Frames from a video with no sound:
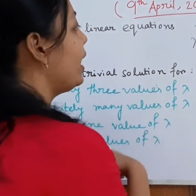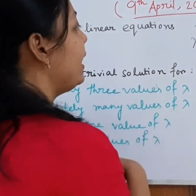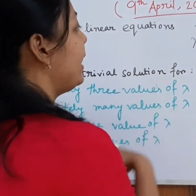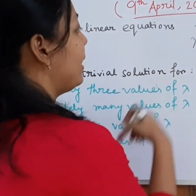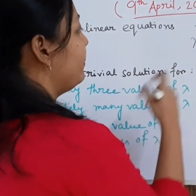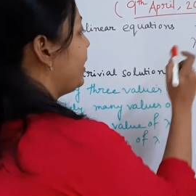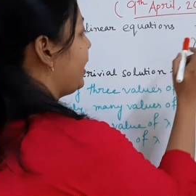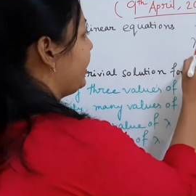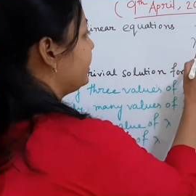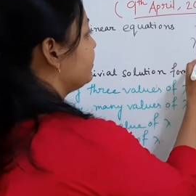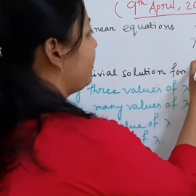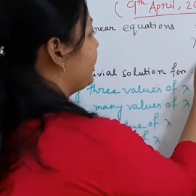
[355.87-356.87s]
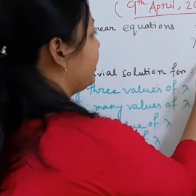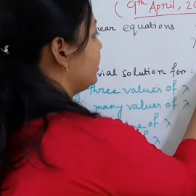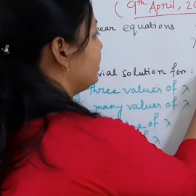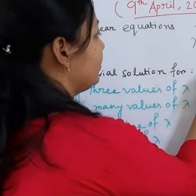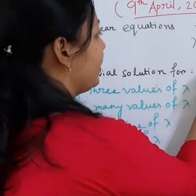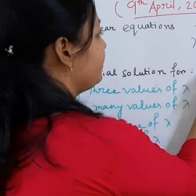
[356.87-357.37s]
lambda x
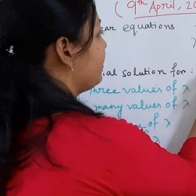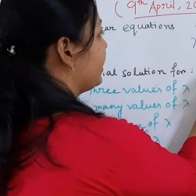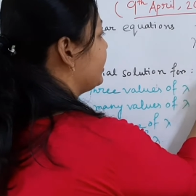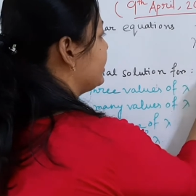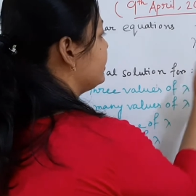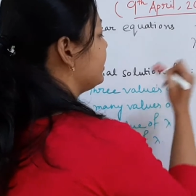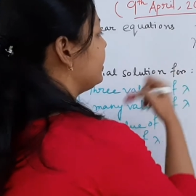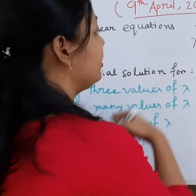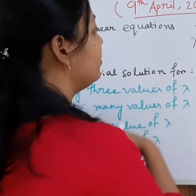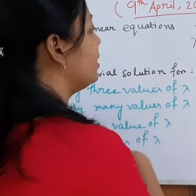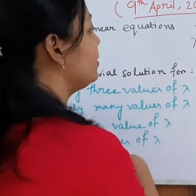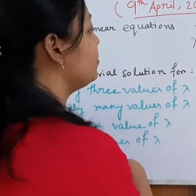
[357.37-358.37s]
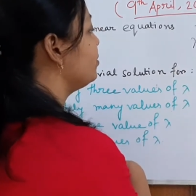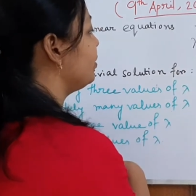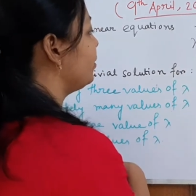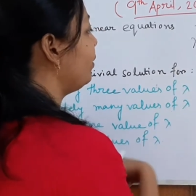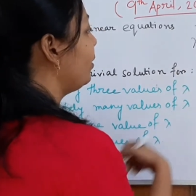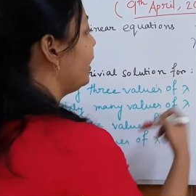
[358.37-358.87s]
minus y minus z equal to
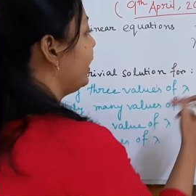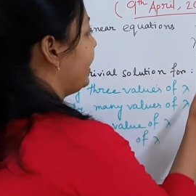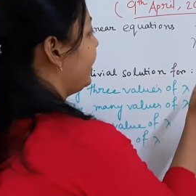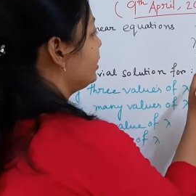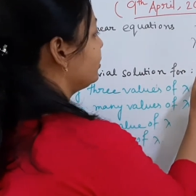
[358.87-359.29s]
0, x